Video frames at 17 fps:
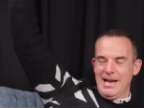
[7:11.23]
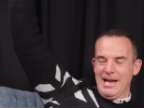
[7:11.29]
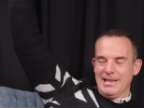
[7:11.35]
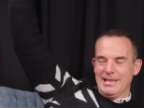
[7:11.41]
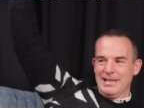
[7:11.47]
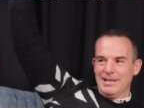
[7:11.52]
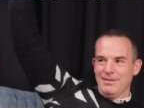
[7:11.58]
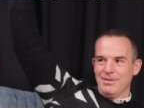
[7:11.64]

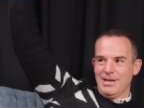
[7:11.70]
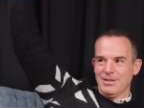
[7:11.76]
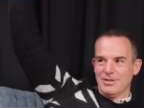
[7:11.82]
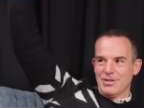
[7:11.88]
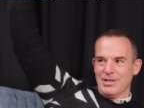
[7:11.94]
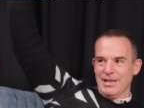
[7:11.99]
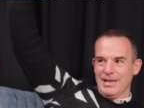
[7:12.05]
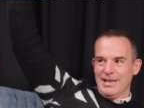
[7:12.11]
And then
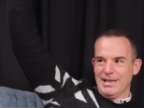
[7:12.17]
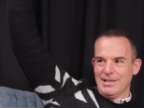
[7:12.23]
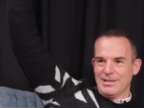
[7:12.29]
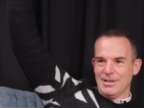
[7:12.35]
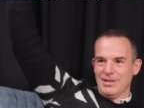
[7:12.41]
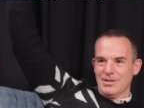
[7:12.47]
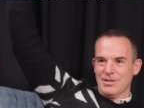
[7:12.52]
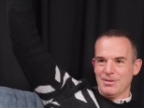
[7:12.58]
eventually he
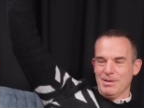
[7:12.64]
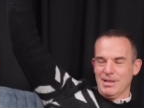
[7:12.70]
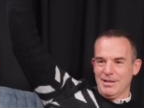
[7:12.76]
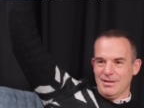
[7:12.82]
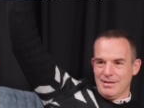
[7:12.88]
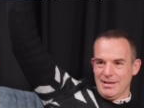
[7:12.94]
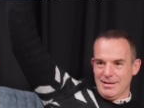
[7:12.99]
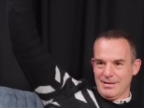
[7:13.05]
turned to me and
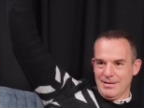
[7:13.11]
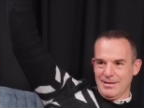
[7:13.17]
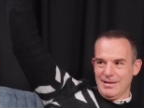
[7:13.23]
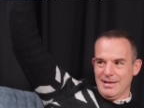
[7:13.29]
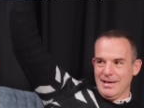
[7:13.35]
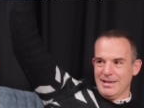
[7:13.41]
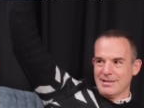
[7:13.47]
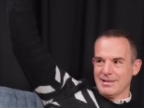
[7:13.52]
he said,
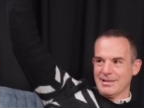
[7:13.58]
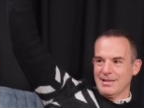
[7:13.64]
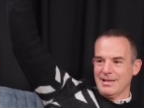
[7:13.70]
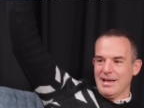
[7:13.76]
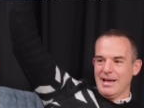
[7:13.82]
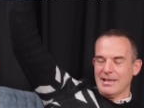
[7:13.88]
Yes.